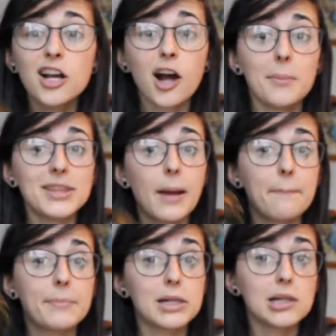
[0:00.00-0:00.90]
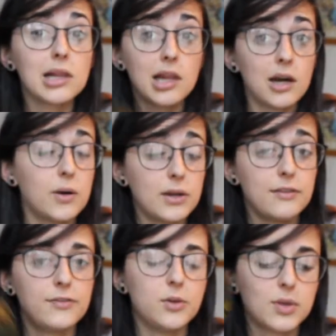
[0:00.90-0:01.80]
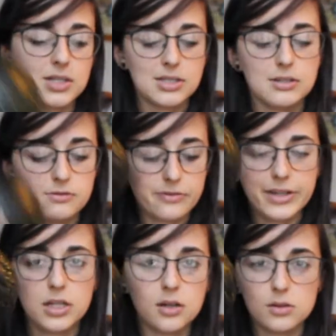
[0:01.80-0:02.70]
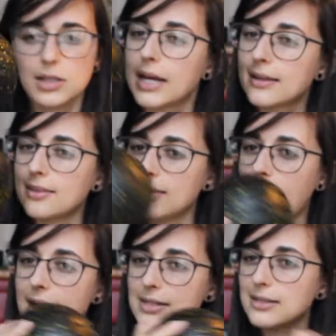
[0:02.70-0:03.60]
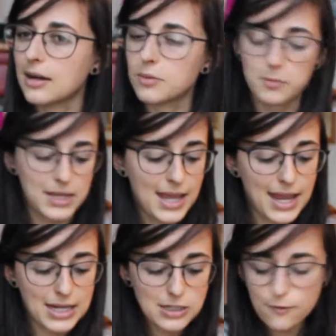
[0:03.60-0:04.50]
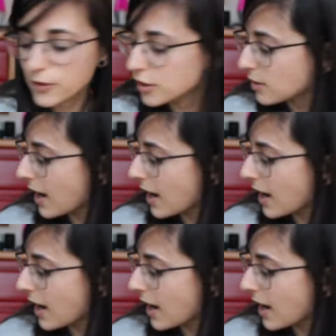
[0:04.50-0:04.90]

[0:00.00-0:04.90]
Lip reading: comment that below if you want to see a video like that, and that would be handy for you